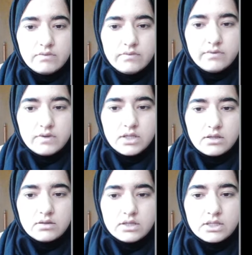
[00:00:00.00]
We will
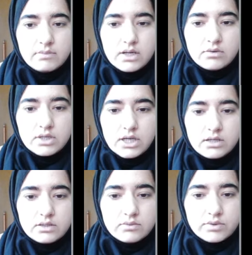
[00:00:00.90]
learn about
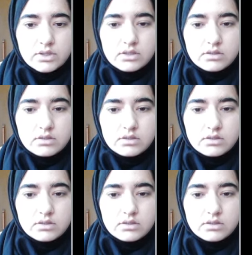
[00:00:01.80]
another one.